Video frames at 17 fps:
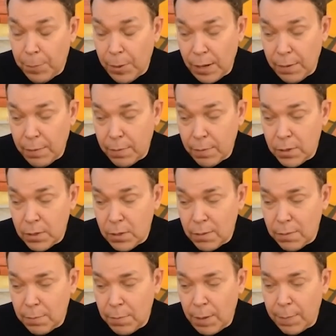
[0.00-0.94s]
But
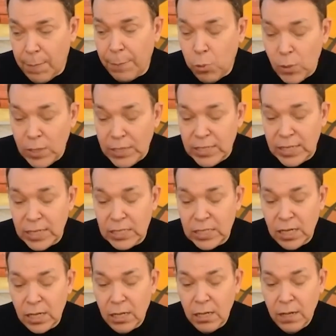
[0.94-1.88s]
but my point
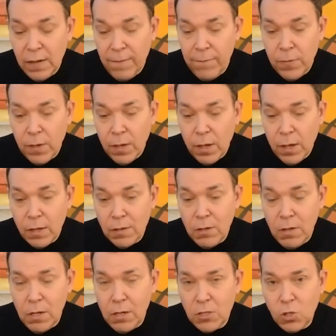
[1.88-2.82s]
is,
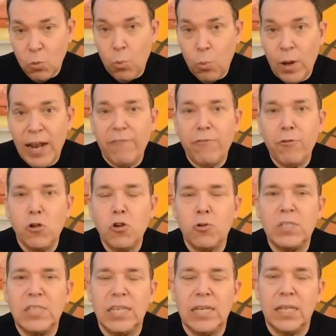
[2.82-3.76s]
so whatever
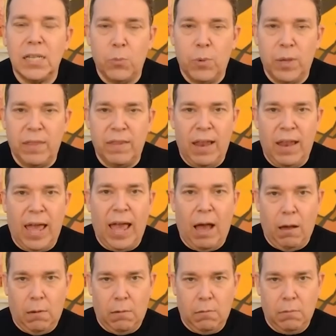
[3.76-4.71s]
you're dealing with
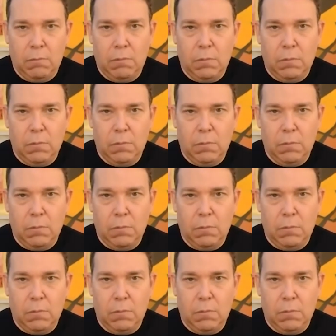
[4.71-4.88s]
now,